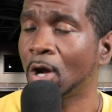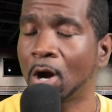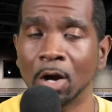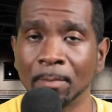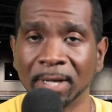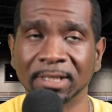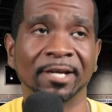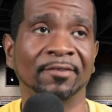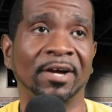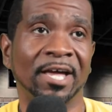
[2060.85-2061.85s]
All my
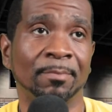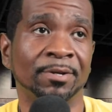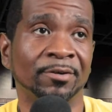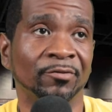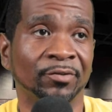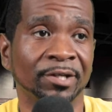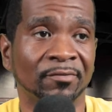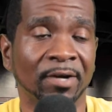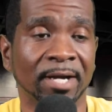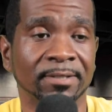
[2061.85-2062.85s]
life, I had been afraid of
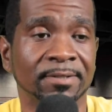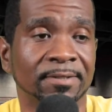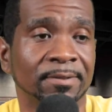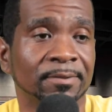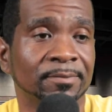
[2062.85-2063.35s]
heights.